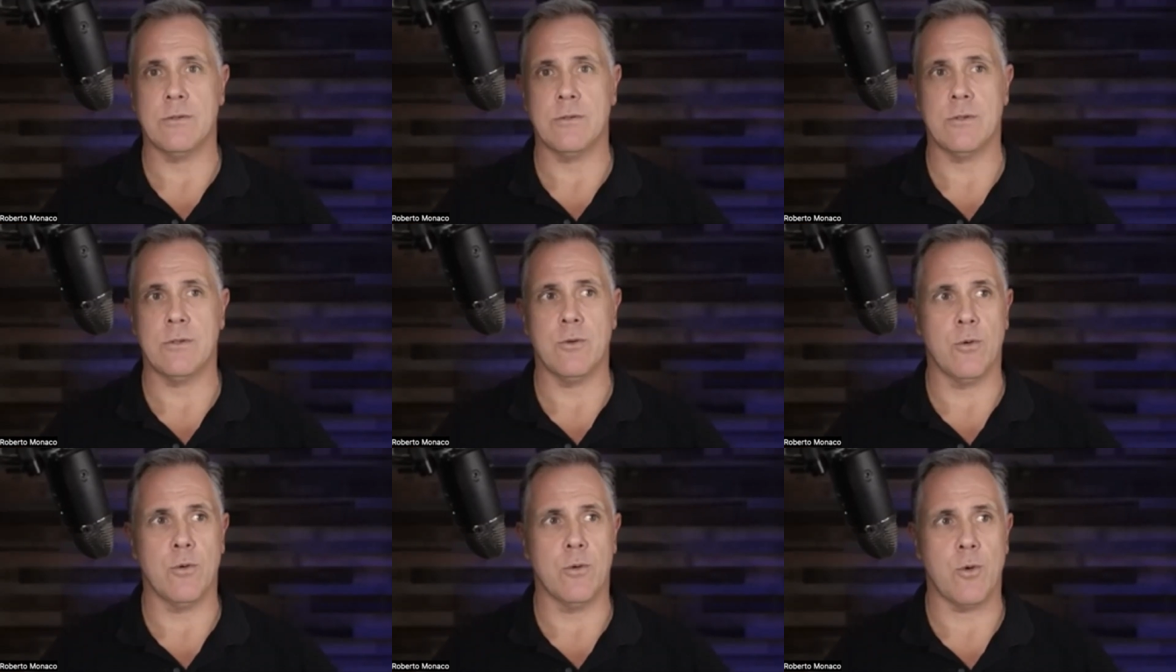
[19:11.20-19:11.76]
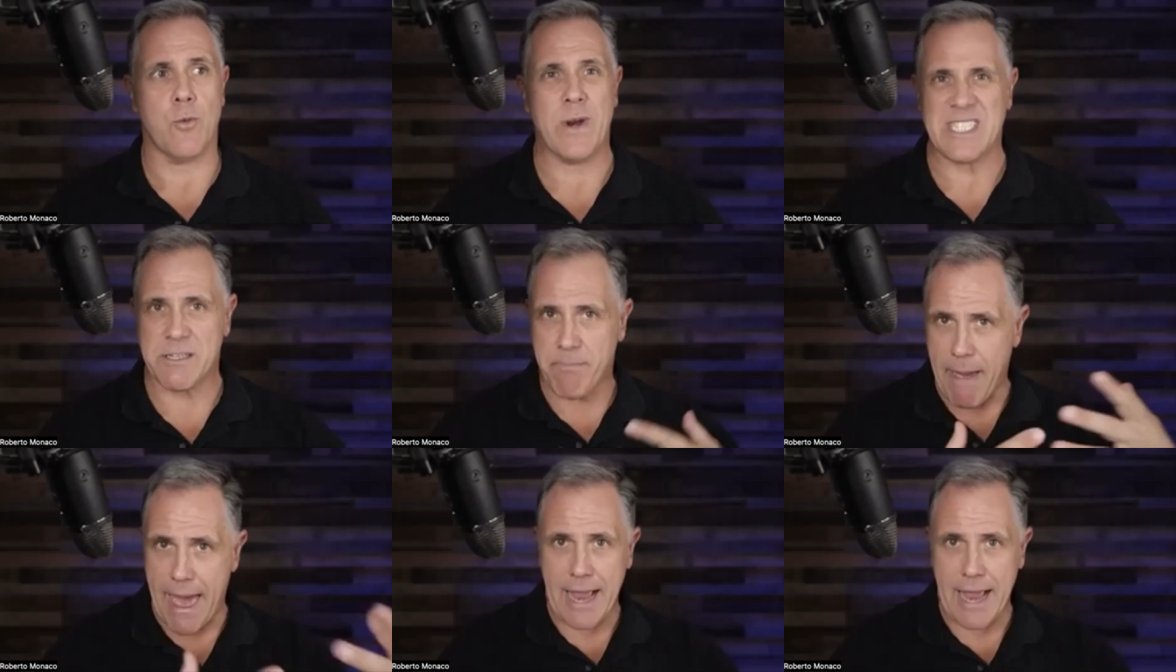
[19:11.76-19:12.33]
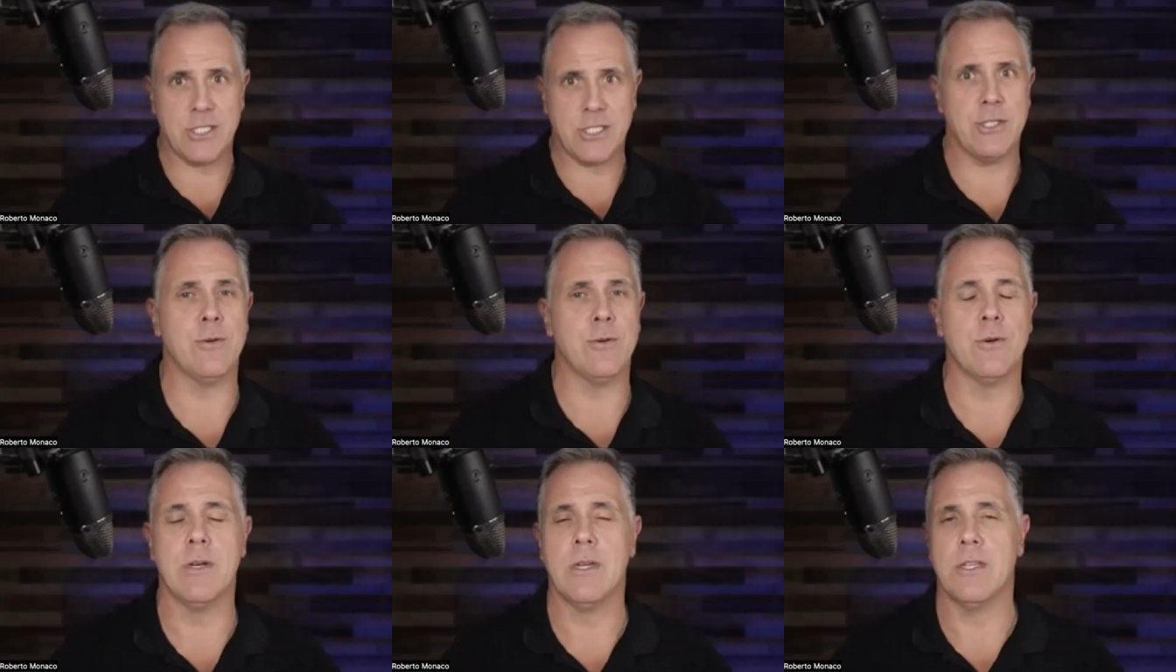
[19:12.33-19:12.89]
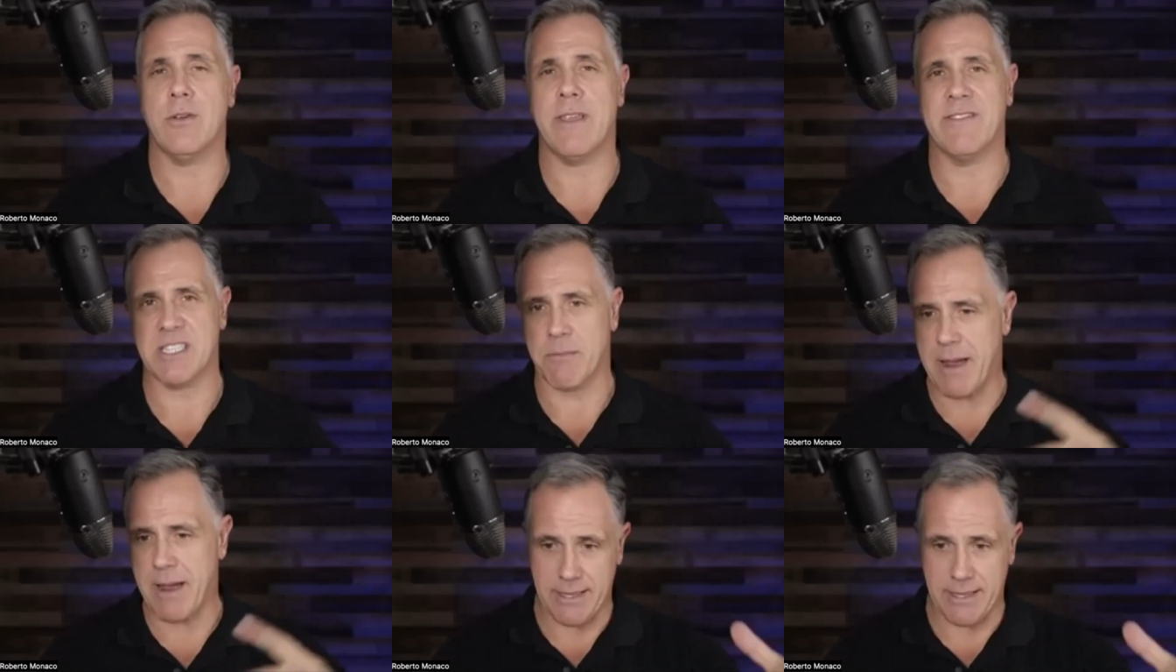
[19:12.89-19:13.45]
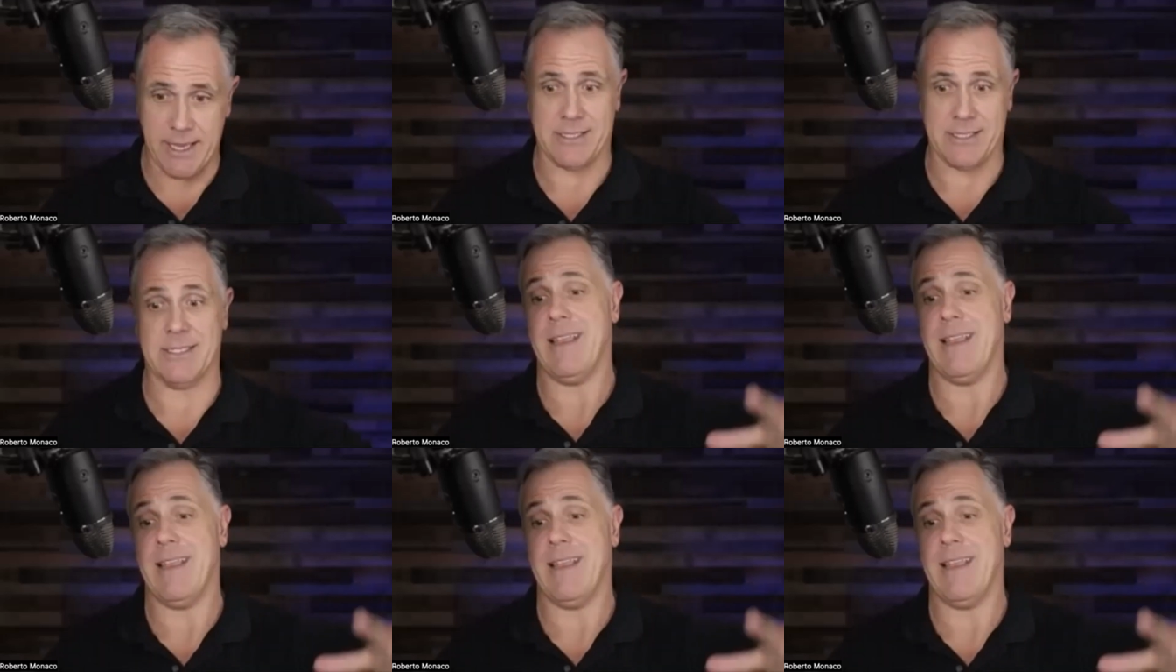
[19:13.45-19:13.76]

to respect you, to give some ideas.